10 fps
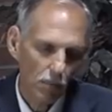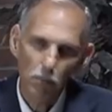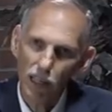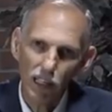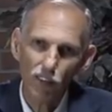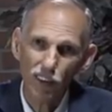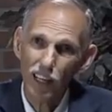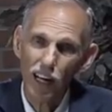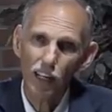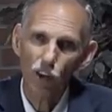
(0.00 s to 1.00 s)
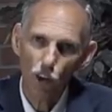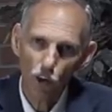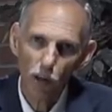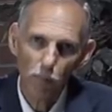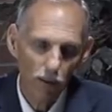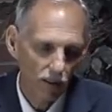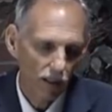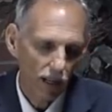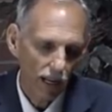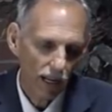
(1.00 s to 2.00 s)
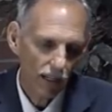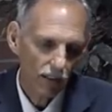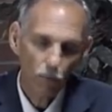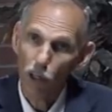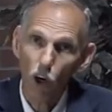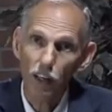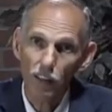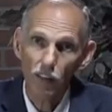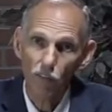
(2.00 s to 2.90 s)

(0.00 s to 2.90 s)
meetings that they had in Europe and regarding the